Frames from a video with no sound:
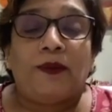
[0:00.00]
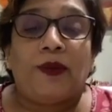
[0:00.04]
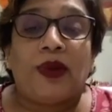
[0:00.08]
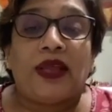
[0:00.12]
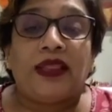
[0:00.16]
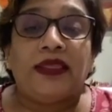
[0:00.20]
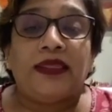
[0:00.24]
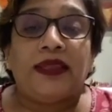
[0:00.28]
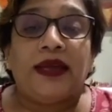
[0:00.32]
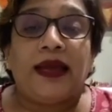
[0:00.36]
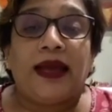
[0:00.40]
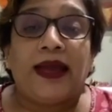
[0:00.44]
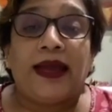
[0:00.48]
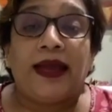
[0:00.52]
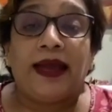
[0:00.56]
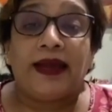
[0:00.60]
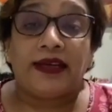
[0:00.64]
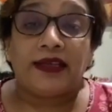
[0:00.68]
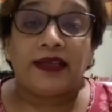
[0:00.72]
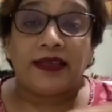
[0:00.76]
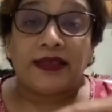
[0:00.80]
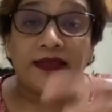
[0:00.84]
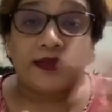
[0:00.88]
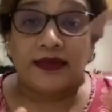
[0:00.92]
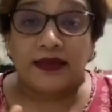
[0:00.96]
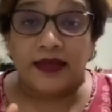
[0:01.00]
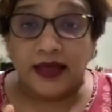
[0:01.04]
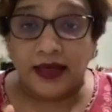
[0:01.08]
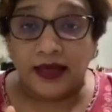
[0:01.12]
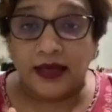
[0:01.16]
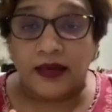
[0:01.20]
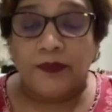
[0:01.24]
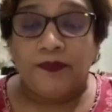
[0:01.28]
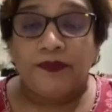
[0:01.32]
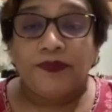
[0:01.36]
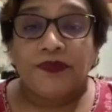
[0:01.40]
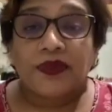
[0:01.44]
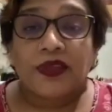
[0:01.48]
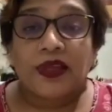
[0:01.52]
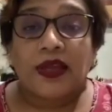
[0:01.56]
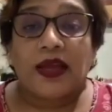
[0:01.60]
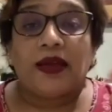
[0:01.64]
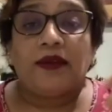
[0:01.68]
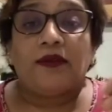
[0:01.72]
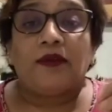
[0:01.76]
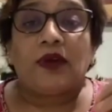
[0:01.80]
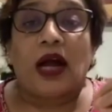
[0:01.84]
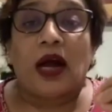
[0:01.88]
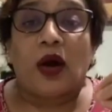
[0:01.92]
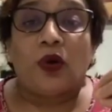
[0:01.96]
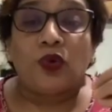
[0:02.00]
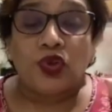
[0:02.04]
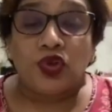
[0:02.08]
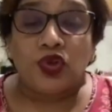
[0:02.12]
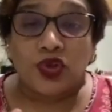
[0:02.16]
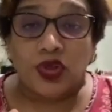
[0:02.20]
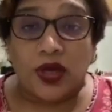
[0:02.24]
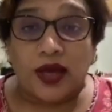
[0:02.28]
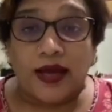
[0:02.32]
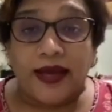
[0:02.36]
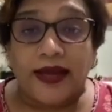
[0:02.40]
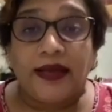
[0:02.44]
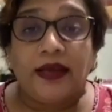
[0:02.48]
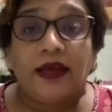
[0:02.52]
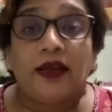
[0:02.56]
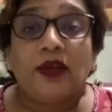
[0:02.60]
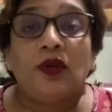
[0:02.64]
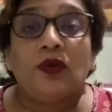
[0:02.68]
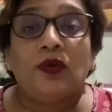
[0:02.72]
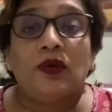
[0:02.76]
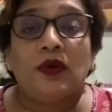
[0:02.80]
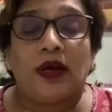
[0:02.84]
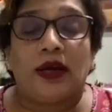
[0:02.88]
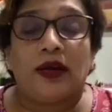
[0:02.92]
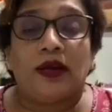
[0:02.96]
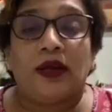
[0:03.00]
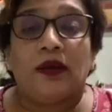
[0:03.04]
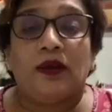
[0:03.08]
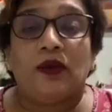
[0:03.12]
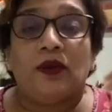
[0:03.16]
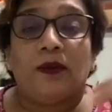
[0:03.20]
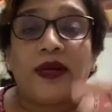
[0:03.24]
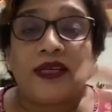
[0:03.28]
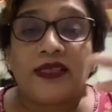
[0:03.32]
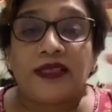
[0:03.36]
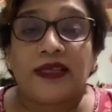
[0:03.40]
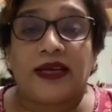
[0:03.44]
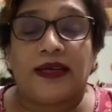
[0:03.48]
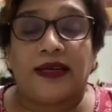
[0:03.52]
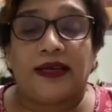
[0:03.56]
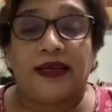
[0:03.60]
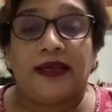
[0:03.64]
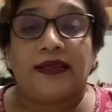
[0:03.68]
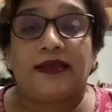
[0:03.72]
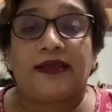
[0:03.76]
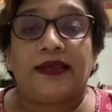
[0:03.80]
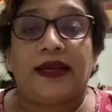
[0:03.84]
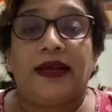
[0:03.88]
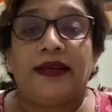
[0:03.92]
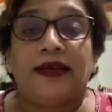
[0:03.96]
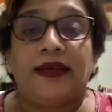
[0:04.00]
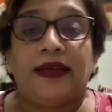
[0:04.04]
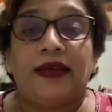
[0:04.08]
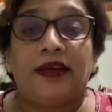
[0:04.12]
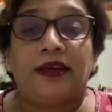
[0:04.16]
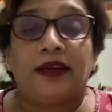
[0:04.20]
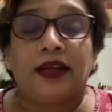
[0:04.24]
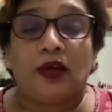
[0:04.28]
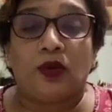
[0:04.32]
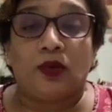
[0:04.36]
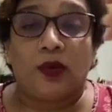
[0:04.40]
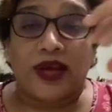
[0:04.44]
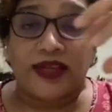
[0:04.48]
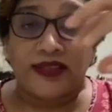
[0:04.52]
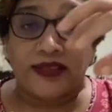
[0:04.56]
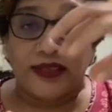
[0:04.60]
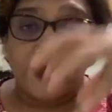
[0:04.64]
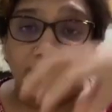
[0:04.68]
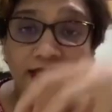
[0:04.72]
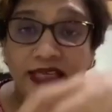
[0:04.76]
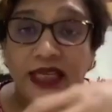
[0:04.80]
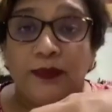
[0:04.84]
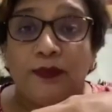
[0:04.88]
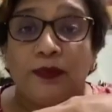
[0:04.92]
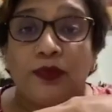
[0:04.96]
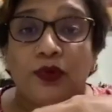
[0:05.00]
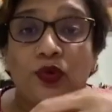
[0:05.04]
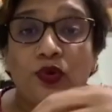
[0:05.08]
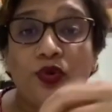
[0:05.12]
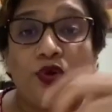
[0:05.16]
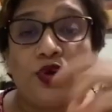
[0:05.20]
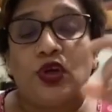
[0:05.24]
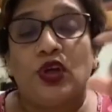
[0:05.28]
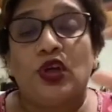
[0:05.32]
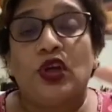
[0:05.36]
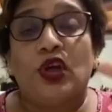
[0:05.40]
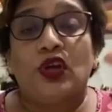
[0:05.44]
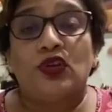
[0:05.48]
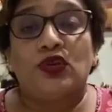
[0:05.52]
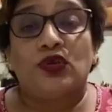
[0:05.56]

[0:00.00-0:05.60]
the hair is thick outside, you must understand it requires a deep root.